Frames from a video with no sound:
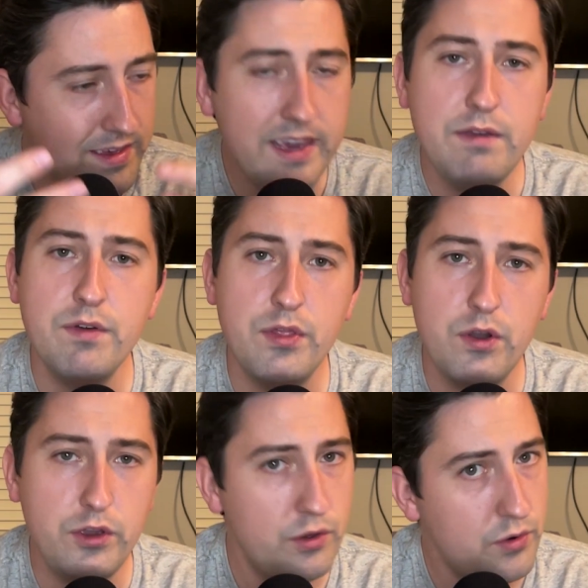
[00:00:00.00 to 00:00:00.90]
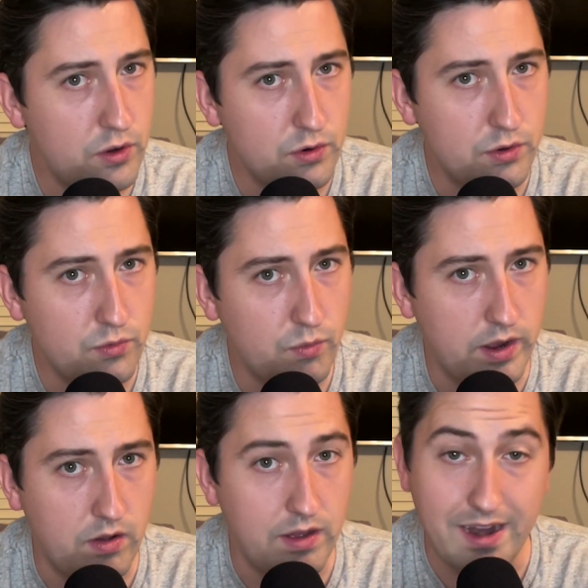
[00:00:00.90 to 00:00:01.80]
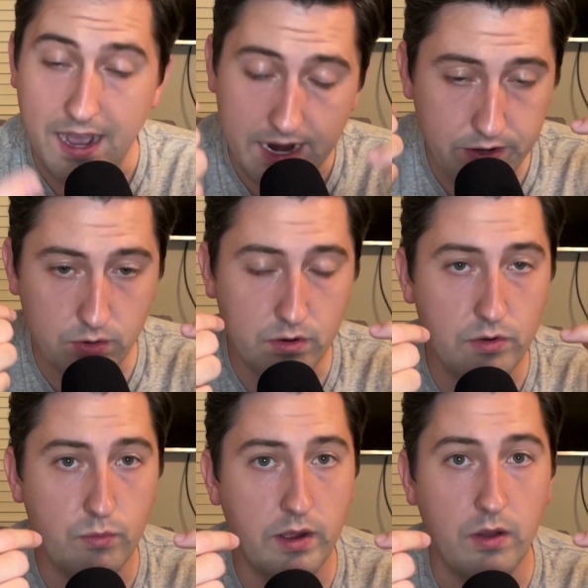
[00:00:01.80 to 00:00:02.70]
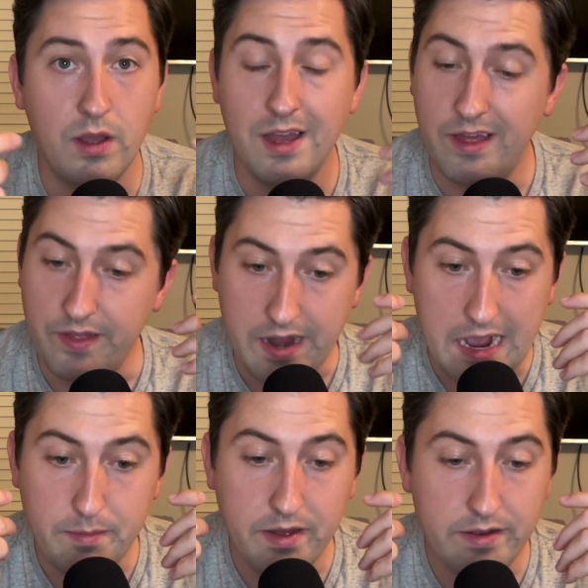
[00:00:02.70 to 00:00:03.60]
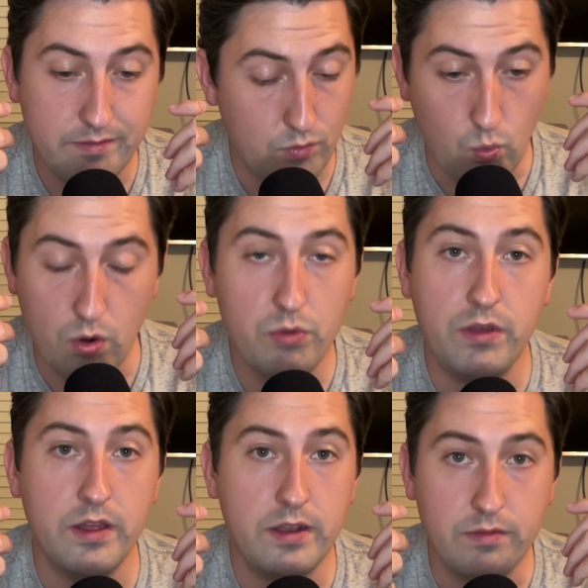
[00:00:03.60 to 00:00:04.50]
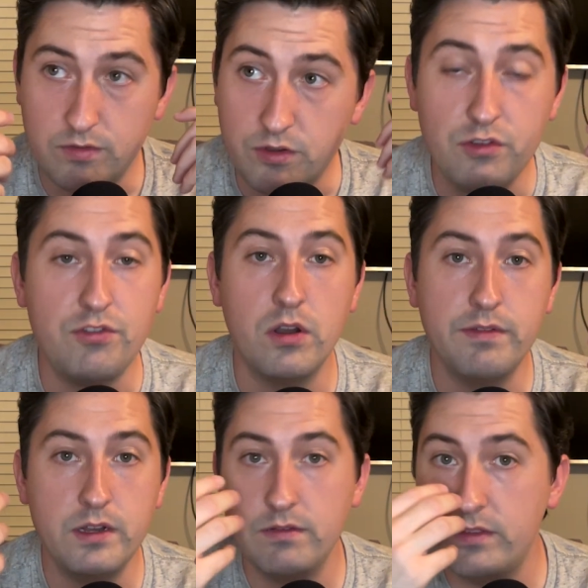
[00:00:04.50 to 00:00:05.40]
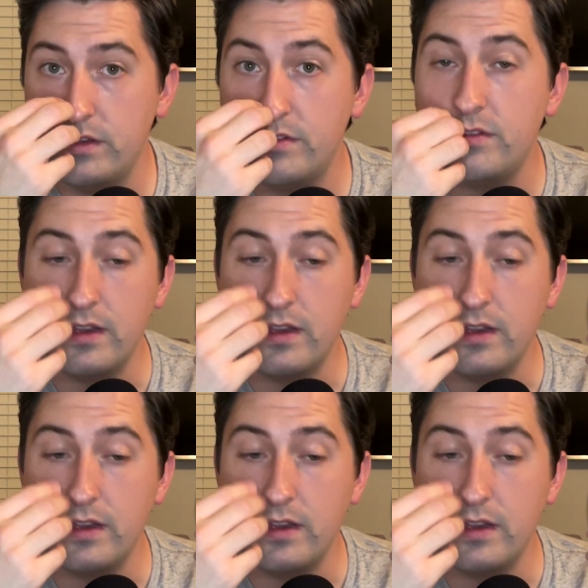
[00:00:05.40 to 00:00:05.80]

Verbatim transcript: Even though you know good and well, and I know good and well, that I'm not worthy and deserving of this.